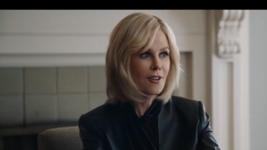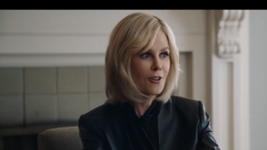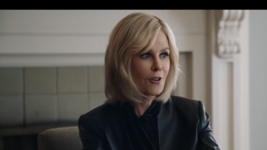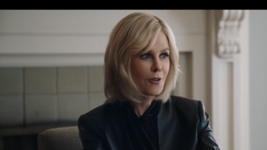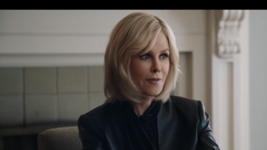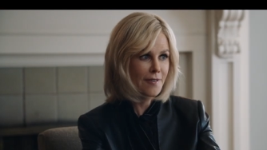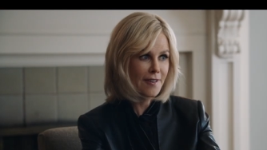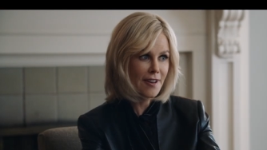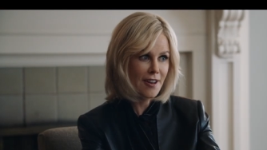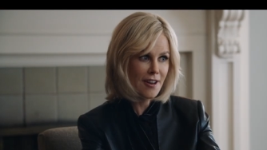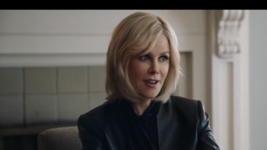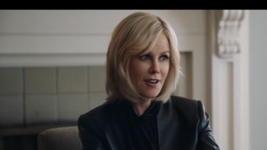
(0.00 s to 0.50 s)
that
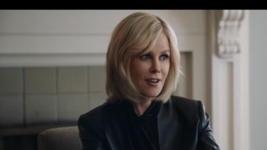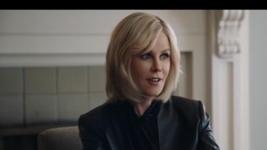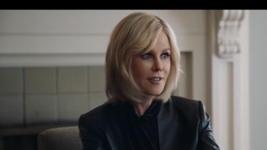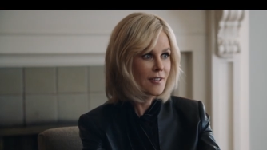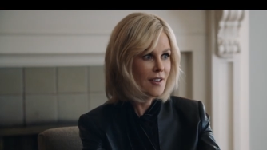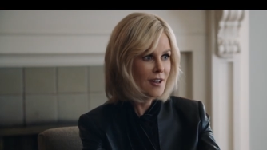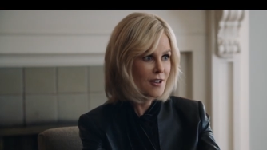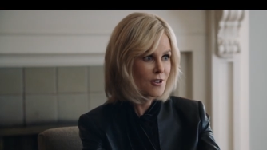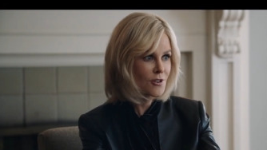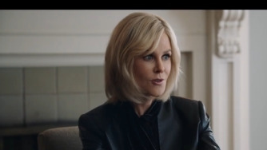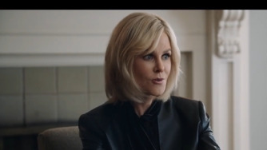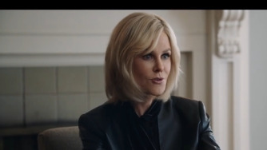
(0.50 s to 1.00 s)
over here
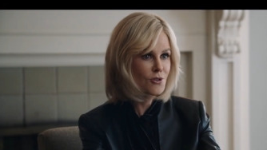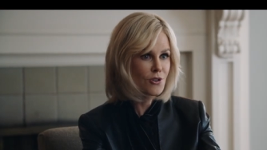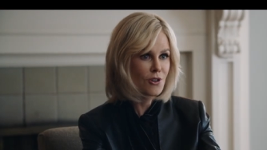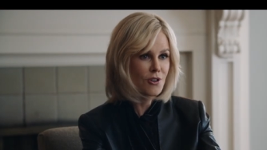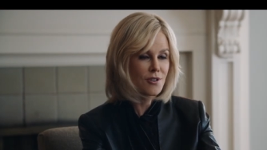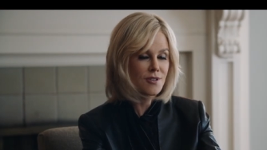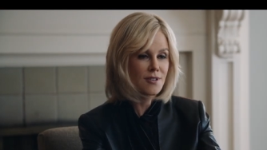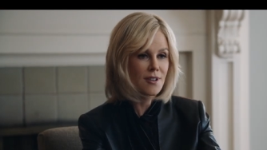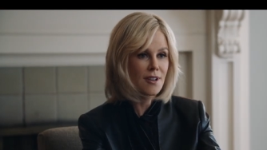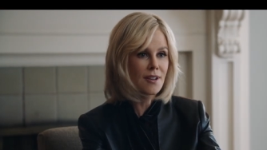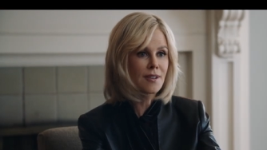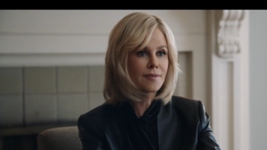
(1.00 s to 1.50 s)
in New
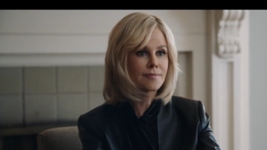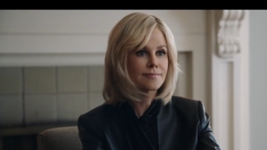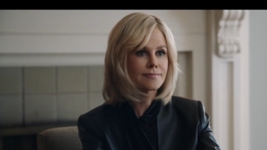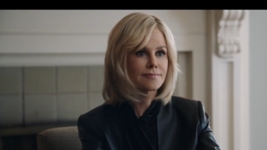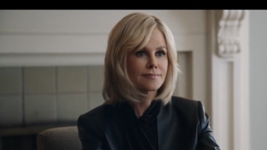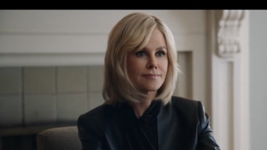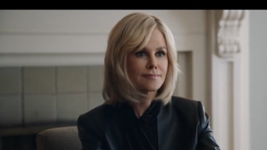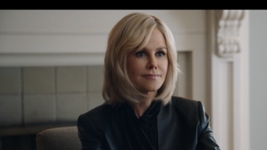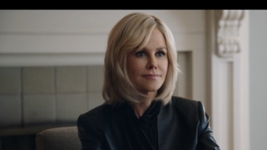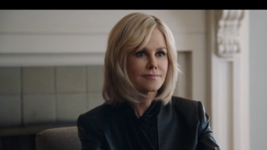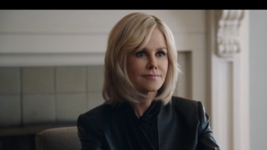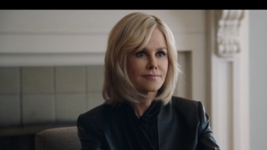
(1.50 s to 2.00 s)
Jersey,
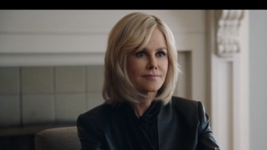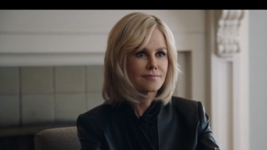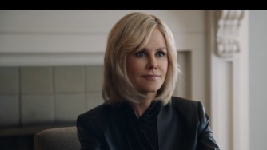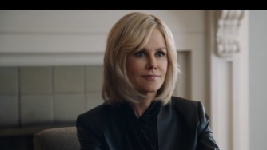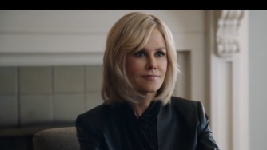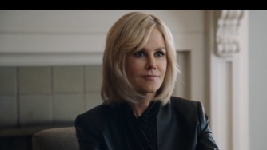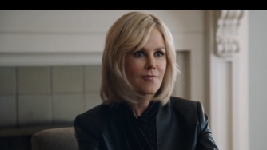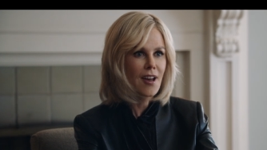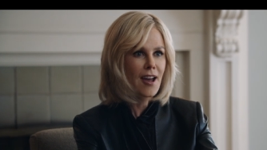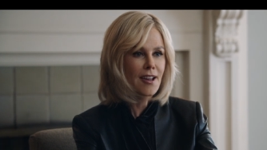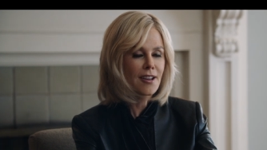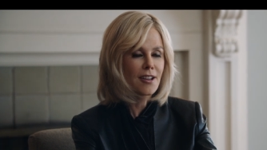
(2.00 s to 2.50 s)

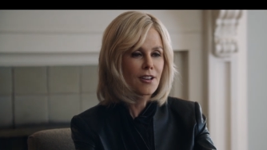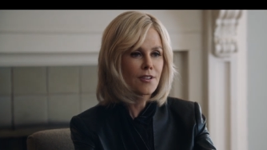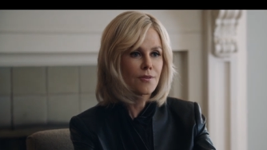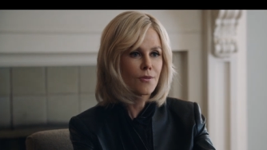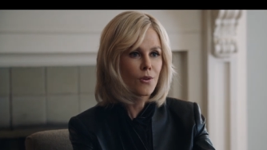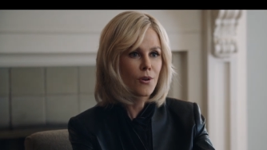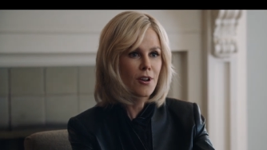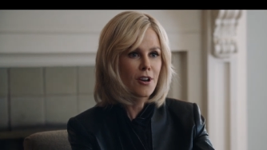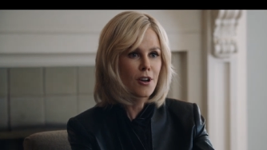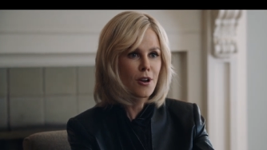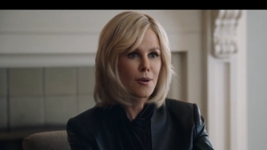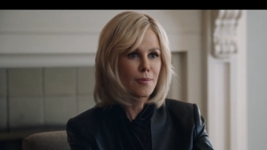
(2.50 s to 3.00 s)
I can
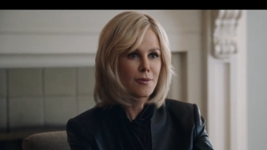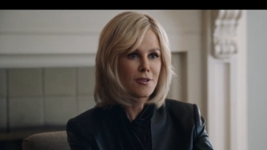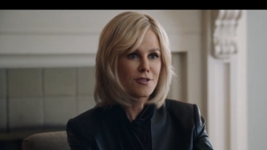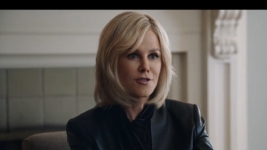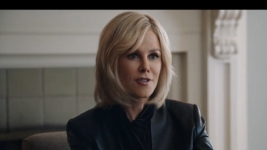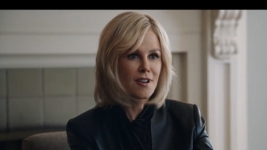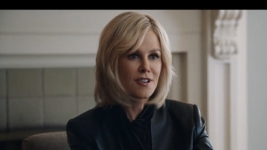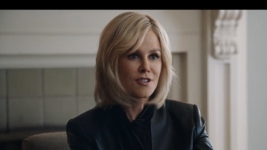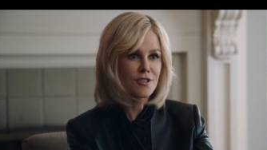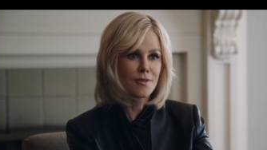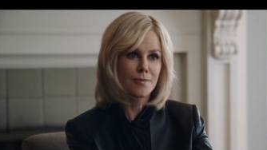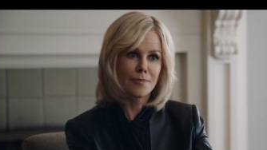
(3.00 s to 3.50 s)
avoid
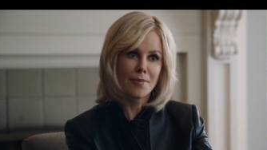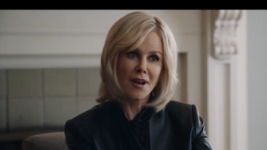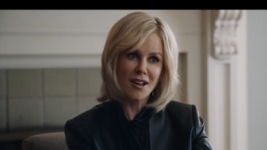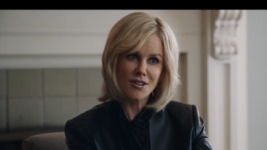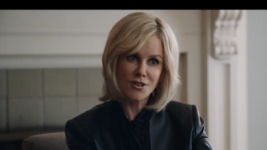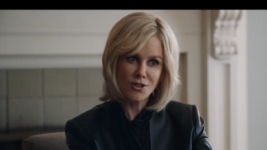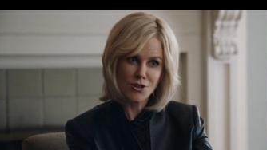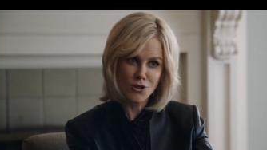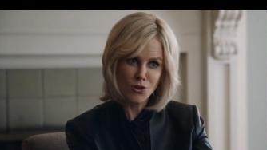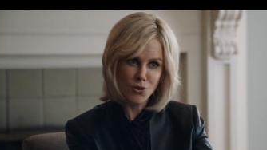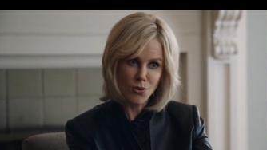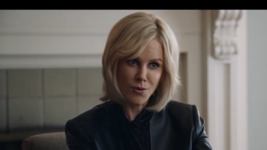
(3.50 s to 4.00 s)
arbitration by
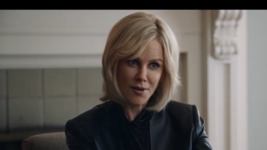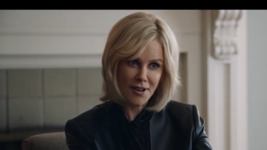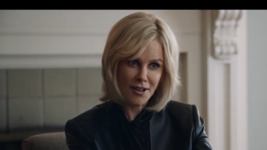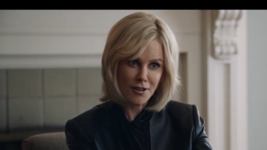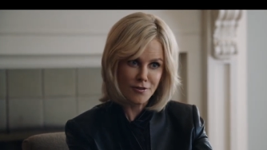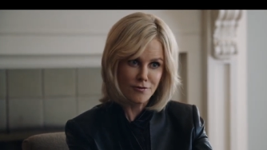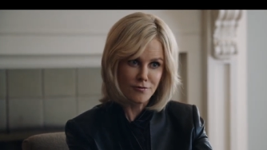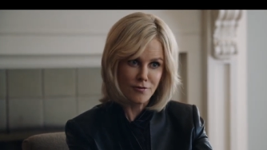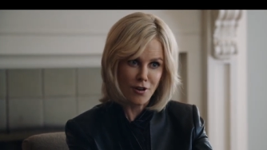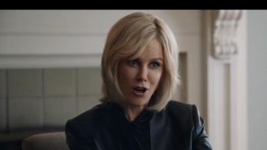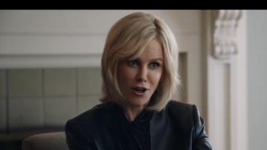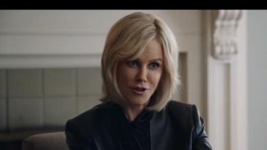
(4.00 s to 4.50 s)

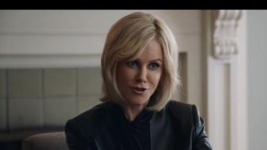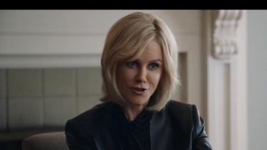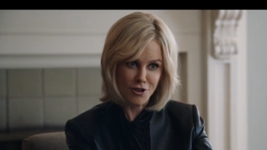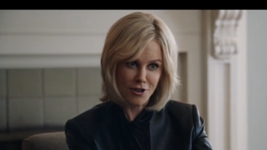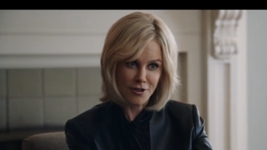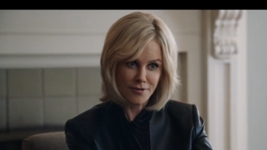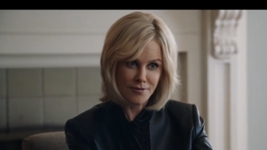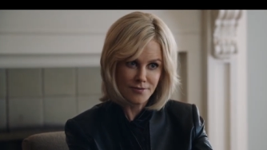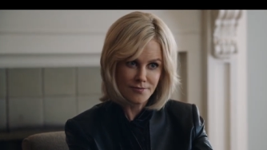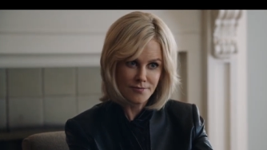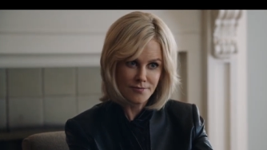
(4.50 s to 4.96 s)
suing Roger